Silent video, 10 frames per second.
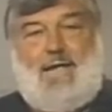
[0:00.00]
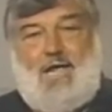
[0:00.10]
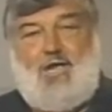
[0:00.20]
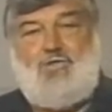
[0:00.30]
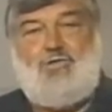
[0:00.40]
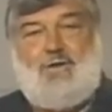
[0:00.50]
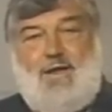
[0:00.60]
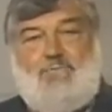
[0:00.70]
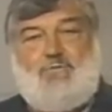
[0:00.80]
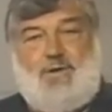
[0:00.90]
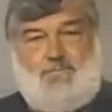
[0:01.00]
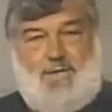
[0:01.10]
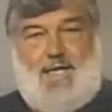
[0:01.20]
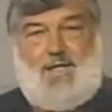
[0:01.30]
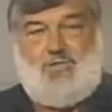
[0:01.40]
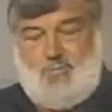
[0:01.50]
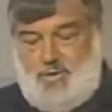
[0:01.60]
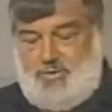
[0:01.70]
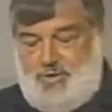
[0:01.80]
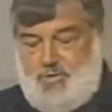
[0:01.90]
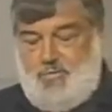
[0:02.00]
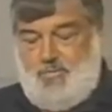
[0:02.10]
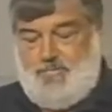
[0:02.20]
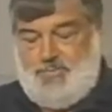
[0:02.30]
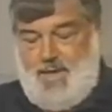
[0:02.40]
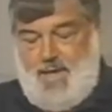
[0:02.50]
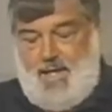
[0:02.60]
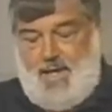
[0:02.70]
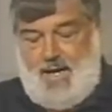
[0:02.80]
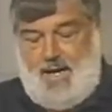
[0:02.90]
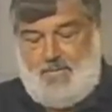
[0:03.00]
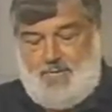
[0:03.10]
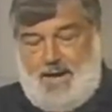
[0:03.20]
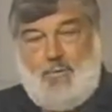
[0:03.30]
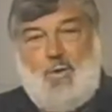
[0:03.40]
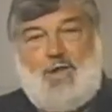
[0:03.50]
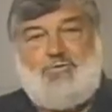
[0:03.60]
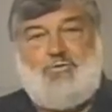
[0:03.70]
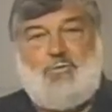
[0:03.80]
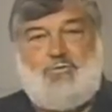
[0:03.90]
each and every page with you, but I want to